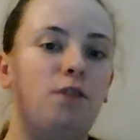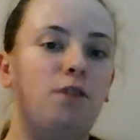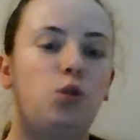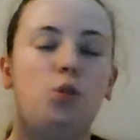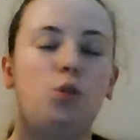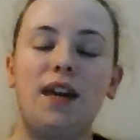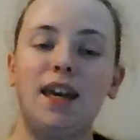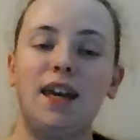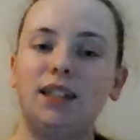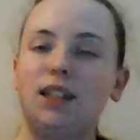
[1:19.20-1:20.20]
Volume
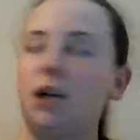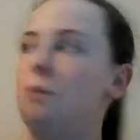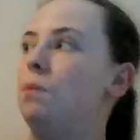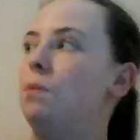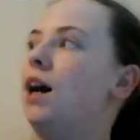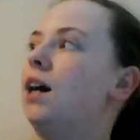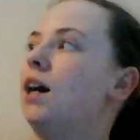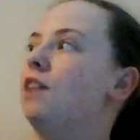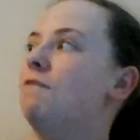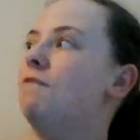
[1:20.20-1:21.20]
8
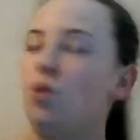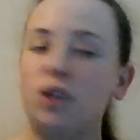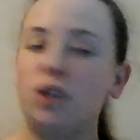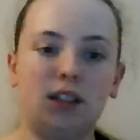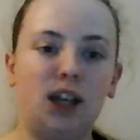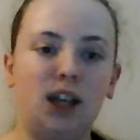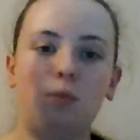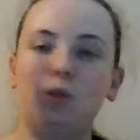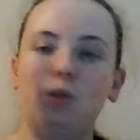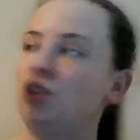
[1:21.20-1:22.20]
by Fiona
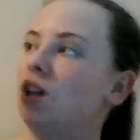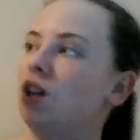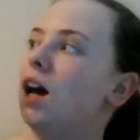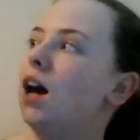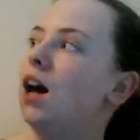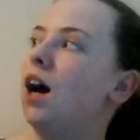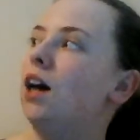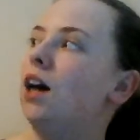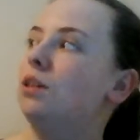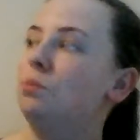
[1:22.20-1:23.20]
Staples
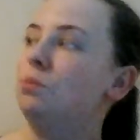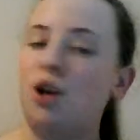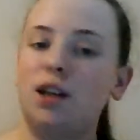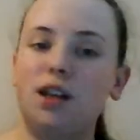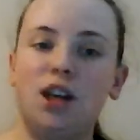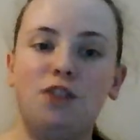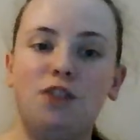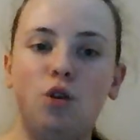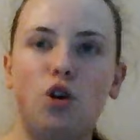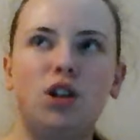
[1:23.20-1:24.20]
and Brian K.
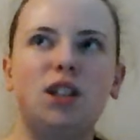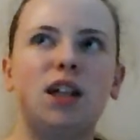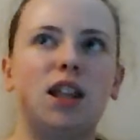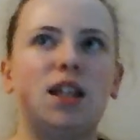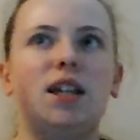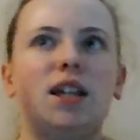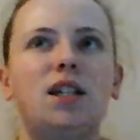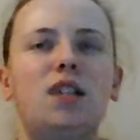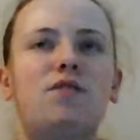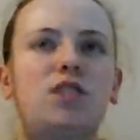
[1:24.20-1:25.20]
Vaughan, and I think I
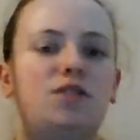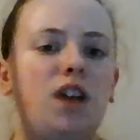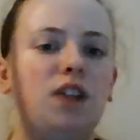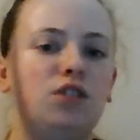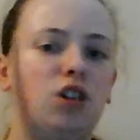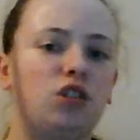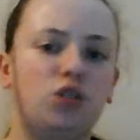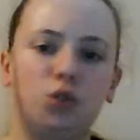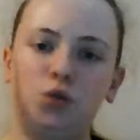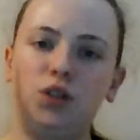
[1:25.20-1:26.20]
gave this 5 stars
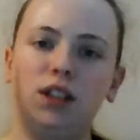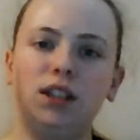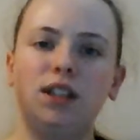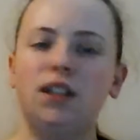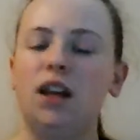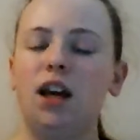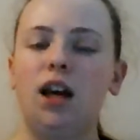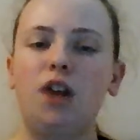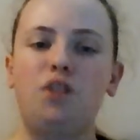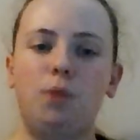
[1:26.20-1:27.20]
on Goodreads,
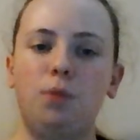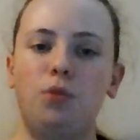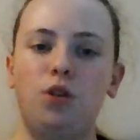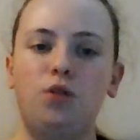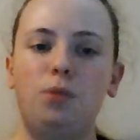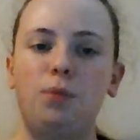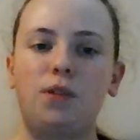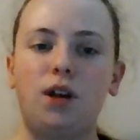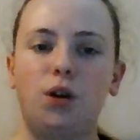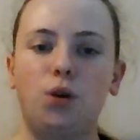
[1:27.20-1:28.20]
if I remember
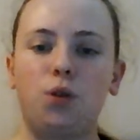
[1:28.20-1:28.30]
that